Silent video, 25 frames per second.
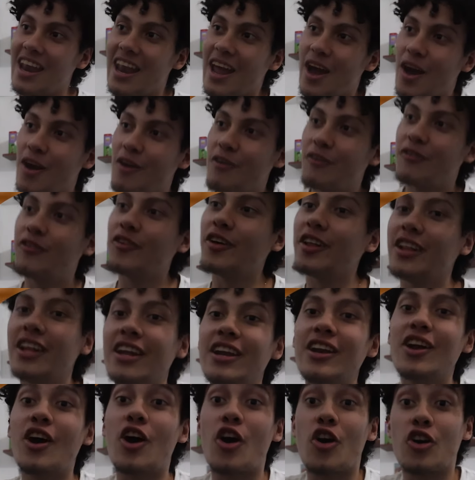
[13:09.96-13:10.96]
Now I'm
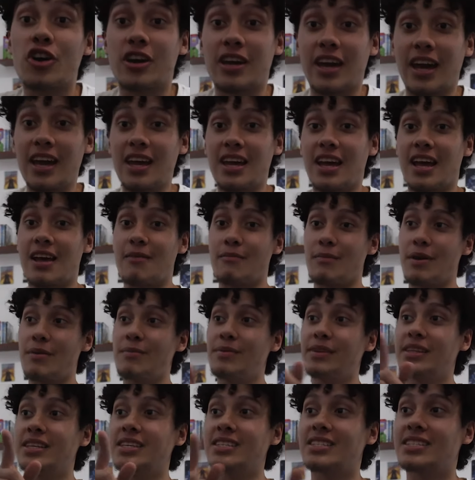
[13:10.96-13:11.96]
feeling okay. And
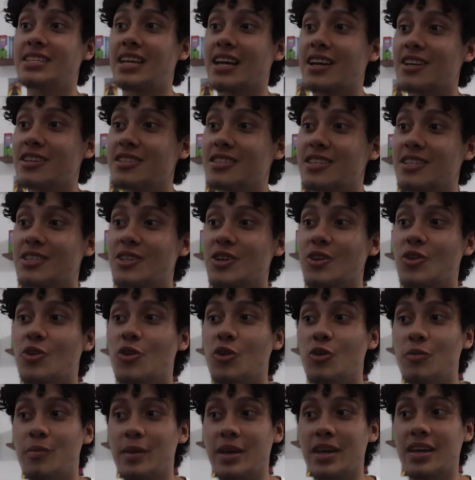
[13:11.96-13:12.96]
maybe this second season
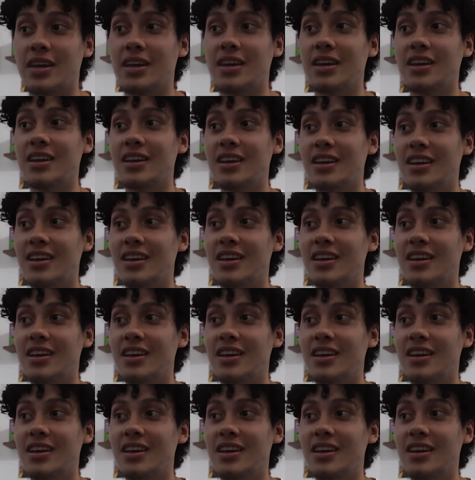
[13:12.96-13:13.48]
could be